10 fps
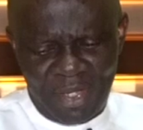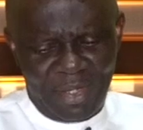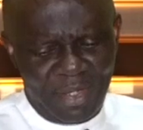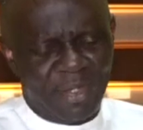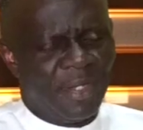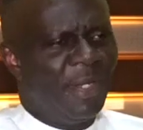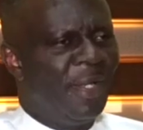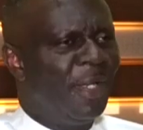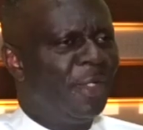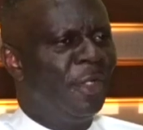in
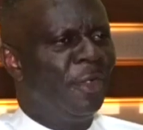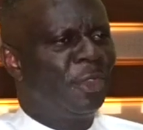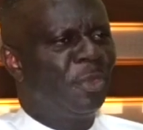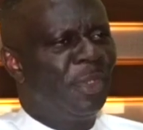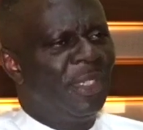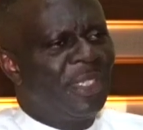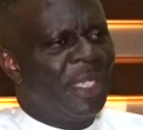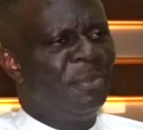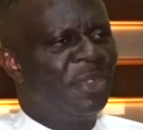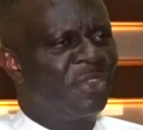Oshiomole's
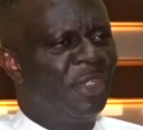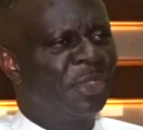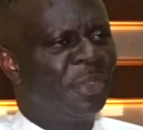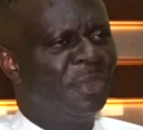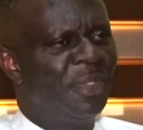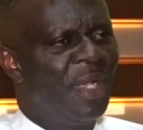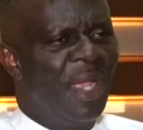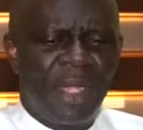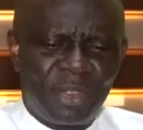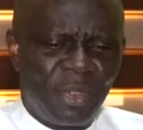administration,
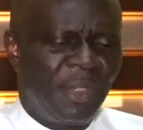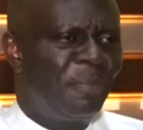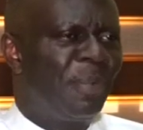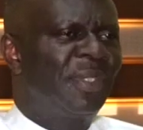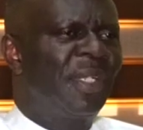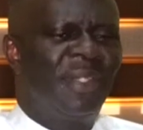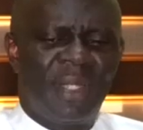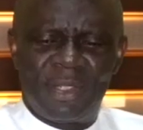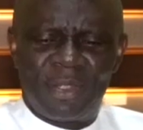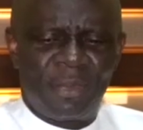I told him pointedly that